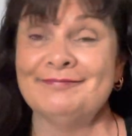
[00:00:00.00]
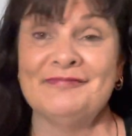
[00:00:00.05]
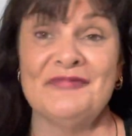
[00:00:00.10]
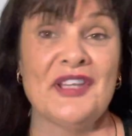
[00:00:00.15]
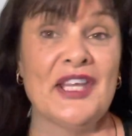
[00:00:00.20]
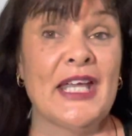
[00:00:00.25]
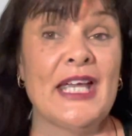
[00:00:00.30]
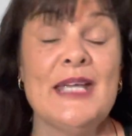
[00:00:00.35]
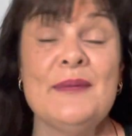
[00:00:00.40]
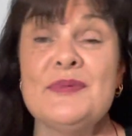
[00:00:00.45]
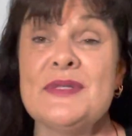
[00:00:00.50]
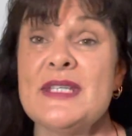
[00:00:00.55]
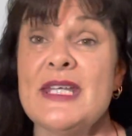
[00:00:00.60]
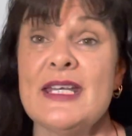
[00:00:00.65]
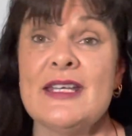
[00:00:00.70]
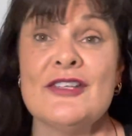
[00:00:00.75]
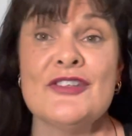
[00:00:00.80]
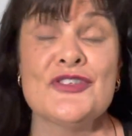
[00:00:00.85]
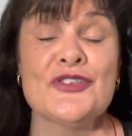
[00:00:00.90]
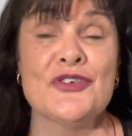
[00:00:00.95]
keep
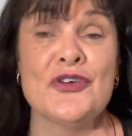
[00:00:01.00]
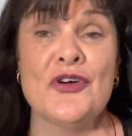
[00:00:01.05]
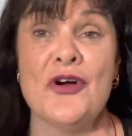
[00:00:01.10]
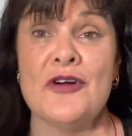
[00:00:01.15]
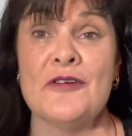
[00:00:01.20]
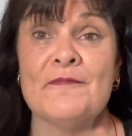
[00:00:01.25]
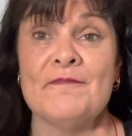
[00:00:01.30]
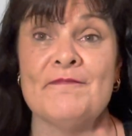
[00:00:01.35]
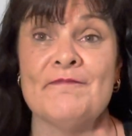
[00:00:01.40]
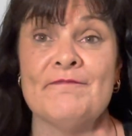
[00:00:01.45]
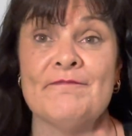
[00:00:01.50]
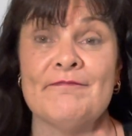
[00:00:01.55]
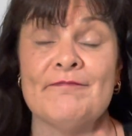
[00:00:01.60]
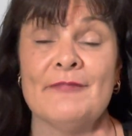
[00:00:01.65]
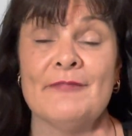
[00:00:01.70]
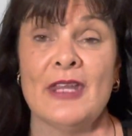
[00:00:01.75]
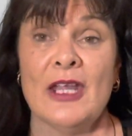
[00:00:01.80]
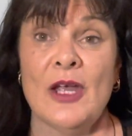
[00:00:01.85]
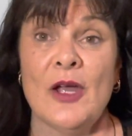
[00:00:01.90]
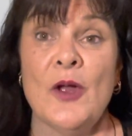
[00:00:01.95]
standing strong.
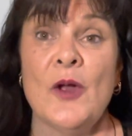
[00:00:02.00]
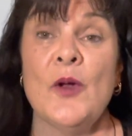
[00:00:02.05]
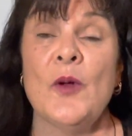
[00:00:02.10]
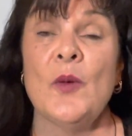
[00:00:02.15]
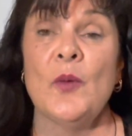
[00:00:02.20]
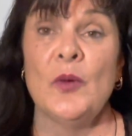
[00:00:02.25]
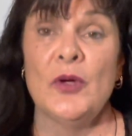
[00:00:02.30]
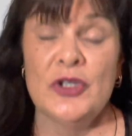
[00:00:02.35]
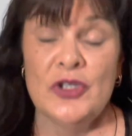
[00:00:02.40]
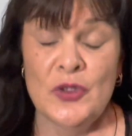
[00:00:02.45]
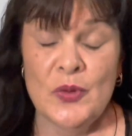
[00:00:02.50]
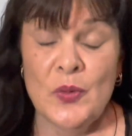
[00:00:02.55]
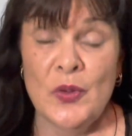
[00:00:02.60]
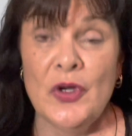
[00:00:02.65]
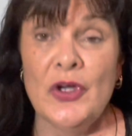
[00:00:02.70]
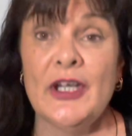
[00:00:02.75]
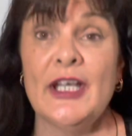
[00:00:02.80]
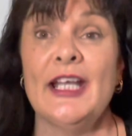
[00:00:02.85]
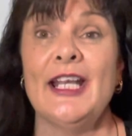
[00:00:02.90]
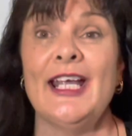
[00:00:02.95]
When you
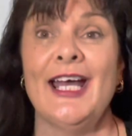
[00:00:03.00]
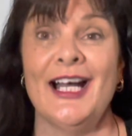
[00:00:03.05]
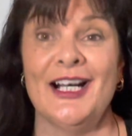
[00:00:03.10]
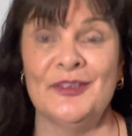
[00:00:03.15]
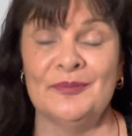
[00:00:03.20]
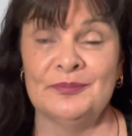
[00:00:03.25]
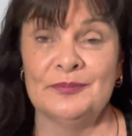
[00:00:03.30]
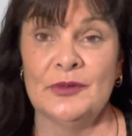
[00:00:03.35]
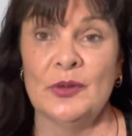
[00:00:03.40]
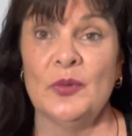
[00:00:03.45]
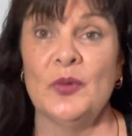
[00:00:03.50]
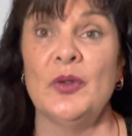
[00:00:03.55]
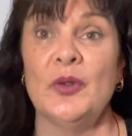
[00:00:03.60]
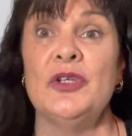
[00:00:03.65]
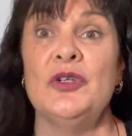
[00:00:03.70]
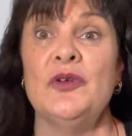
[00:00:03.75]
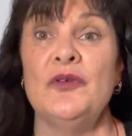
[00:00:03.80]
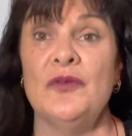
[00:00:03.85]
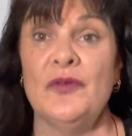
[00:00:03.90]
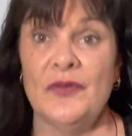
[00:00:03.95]
work it out, when
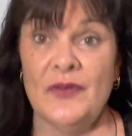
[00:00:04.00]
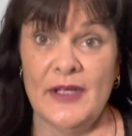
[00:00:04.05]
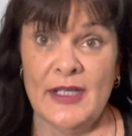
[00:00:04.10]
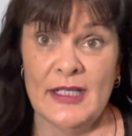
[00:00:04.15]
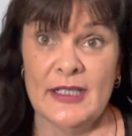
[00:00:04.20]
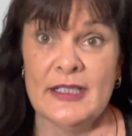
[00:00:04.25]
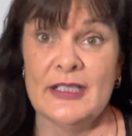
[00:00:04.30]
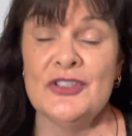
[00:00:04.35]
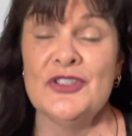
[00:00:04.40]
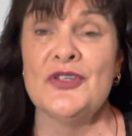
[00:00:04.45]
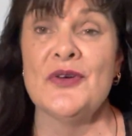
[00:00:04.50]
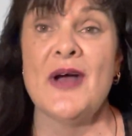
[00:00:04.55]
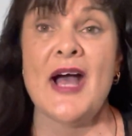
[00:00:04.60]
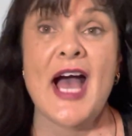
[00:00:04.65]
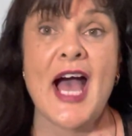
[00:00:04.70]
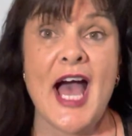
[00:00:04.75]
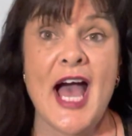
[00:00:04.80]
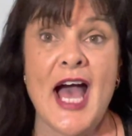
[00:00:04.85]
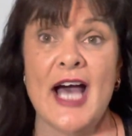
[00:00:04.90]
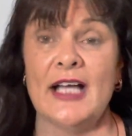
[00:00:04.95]
you feel it in your
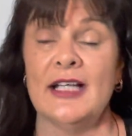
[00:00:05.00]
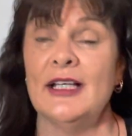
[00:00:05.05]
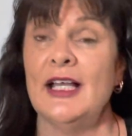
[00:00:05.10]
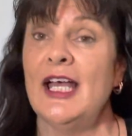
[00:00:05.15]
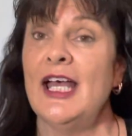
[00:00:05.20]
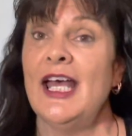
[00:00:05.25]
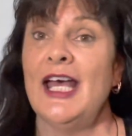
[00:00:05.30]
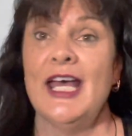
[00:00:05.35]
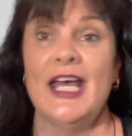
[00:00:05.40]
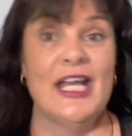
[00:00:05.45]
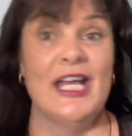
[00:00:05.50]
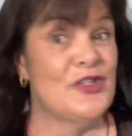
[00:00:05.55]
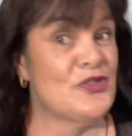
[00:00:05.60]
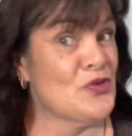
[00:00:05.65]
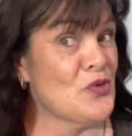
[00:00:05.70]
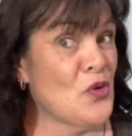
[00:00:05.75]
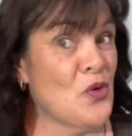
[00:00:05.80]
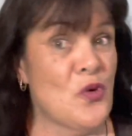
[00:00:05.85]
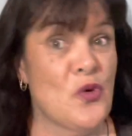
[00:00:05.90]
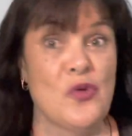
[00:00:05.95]
heart, it's
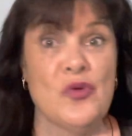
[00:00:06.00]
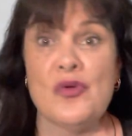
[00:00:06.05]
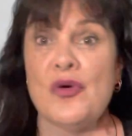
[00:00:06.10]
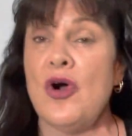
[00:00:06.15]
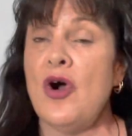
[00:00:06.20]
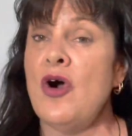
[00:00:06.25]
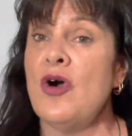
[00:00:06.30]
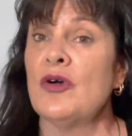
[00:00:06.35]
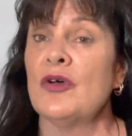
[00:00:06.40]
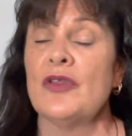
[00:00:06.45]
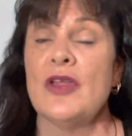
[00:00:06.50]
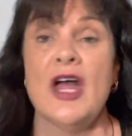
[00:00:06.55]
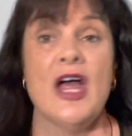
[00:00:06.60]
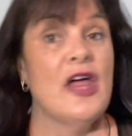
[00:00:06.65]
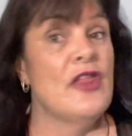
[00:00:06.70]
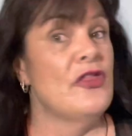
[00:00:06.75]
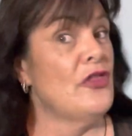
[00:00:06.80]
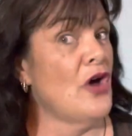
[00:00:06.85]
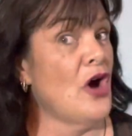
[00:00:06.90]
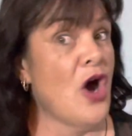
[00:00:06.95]
all wrong.
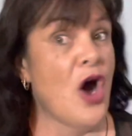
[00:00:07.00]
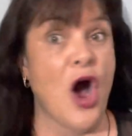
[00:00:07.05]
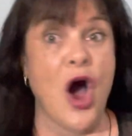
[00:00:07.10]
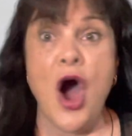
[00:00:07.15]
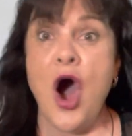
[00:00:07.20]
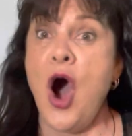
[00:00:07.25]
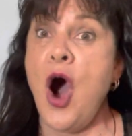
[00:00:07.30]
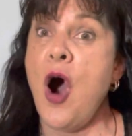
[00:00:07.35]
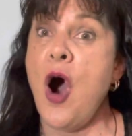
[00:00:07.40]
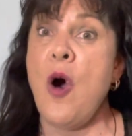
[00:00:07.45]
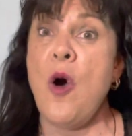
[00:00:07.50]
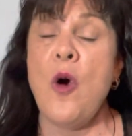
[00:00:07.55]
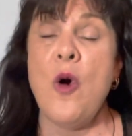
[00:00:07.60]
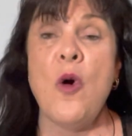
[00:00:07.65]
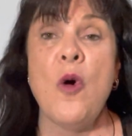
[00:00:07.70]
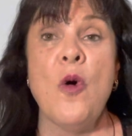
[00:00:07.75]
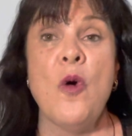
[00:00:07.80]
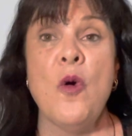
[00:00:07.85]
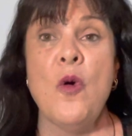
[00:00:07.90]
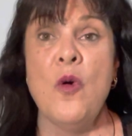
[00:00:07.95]
The
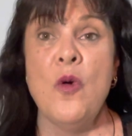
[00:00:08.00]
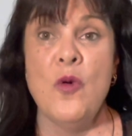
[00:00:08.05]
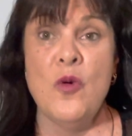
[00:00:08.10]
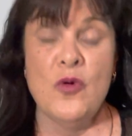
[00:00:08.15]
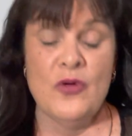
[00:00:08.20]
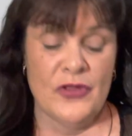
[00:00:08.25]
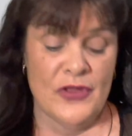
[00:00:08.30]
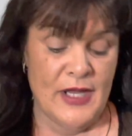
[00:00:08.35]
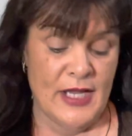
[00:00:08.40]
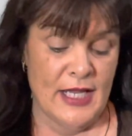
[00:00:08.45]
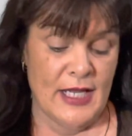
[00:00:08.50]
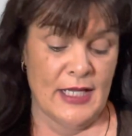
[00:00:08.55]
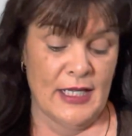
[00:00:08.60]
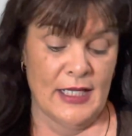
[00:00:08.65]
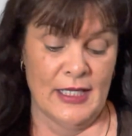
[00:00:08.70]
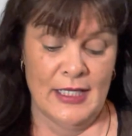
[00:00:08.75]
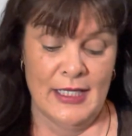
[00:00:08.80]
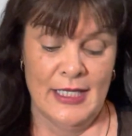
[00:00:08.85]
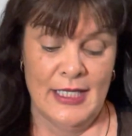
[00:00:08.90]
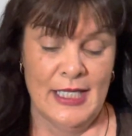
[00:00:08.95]
whole
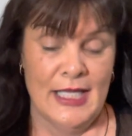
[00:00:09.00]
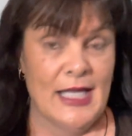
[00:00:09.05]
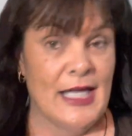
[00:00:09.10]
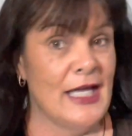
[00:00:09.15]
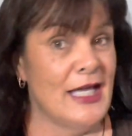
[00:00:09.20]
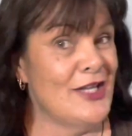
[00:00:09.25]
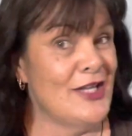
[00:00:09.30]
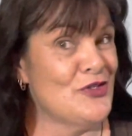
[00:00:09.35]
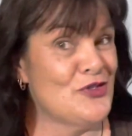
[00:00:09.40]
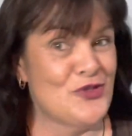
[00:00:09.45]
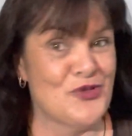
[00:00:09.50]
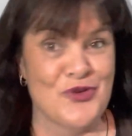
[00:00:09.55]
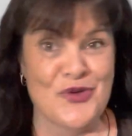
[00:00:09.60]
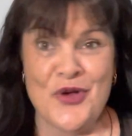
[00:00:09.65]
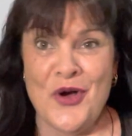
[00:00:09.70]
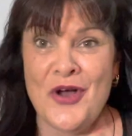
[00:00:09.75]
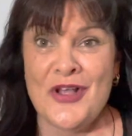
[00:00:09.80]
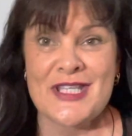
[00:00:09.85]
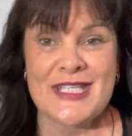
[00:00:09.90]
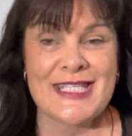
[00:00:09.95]
thing is
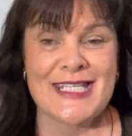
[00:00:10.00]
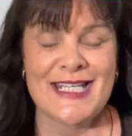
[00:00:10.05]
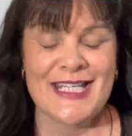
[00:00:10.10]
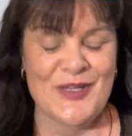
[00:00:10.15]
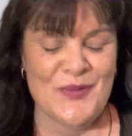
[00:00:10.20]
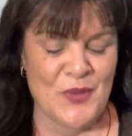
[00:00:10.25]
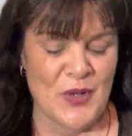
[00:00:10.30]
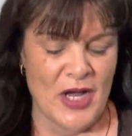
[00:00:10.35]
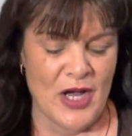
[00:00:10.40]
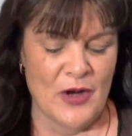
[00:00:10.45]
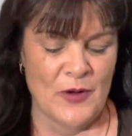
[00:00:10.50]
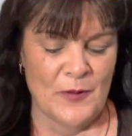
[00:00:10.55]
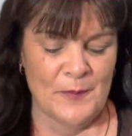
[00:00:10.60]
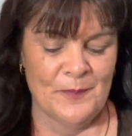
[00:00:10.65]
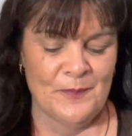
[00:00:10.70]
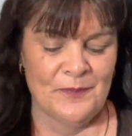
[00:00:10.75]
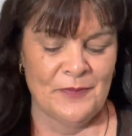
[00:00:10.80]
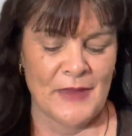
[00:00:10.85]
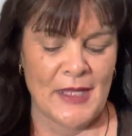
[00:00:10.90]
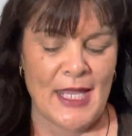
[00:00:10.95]
not sitting well.
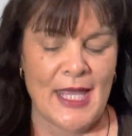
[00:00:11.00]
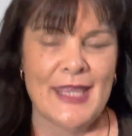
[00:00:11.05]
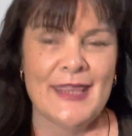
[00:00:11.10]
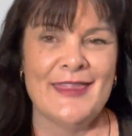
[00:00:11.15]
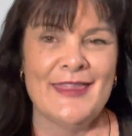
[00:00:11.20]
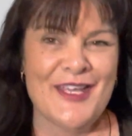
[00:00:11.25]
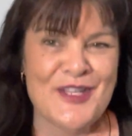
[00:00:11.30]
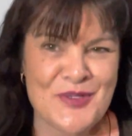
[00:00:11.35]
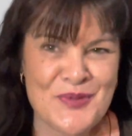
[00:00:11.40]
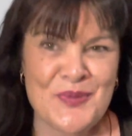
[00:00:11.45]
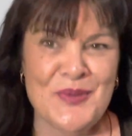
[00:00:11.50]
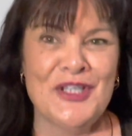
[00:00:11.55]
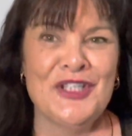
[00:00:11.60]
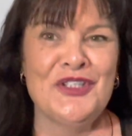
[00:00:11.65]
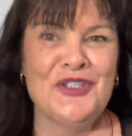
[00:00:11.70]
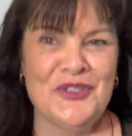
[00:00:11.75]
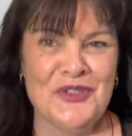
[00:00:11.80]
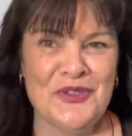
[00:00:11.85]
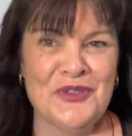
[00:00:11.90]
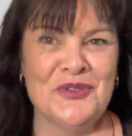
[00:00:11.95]
That's when
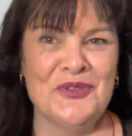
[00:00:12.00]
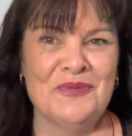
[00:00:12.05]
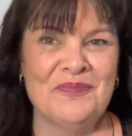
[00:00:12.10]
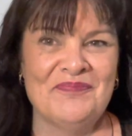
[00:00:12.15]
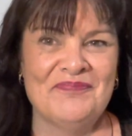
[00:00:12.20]
you